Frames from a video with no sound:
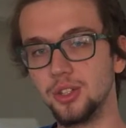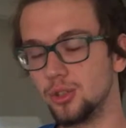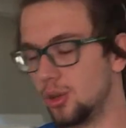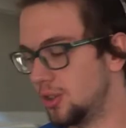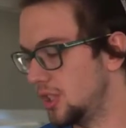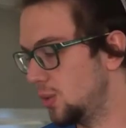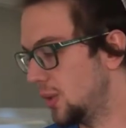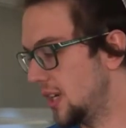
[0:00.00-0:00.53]
the
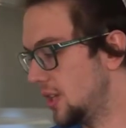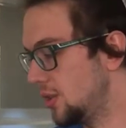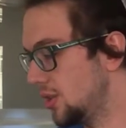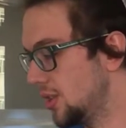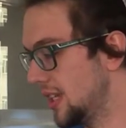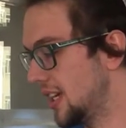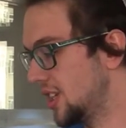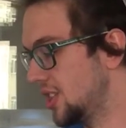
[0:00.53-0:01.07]
only way you
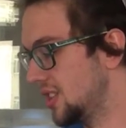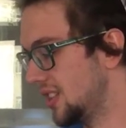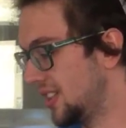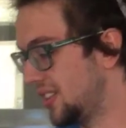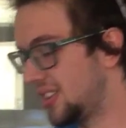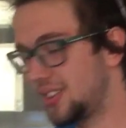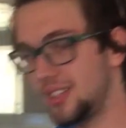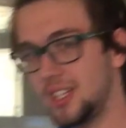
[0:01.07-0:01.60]
can actually
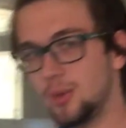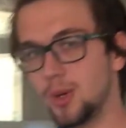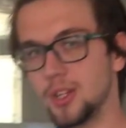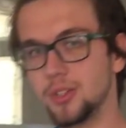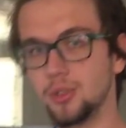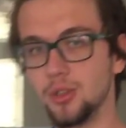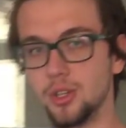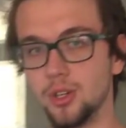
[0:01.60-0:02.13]
see what's
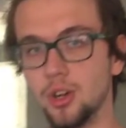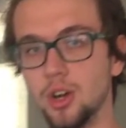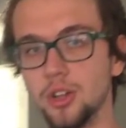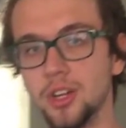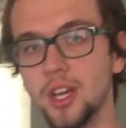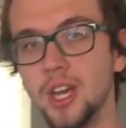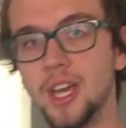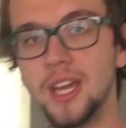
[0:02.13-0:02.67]
going
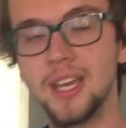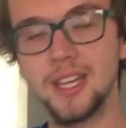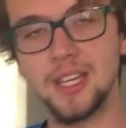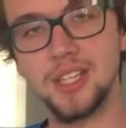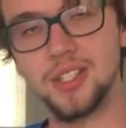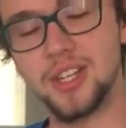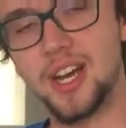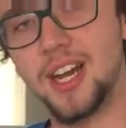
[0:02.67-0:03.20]
on
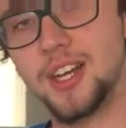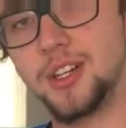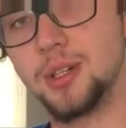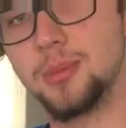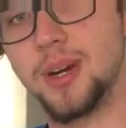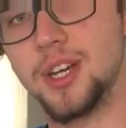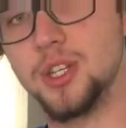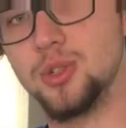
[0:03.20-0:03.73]
is either
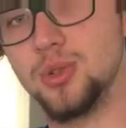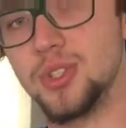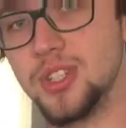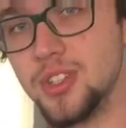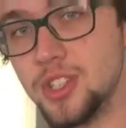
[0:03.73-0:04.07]
by using